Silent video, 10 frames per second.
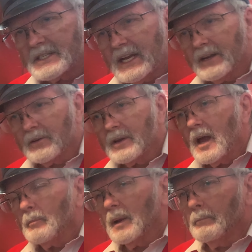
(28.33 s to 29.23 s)
Standard,
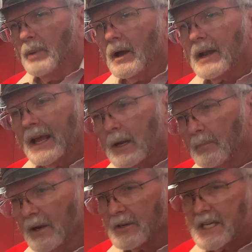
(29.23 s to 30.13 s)
but Budd had a
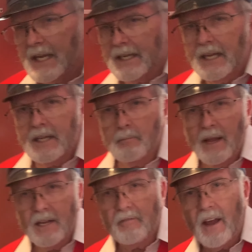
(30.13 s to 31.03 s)
better technique in
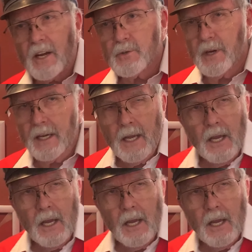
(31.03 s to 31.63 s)
manufacturing.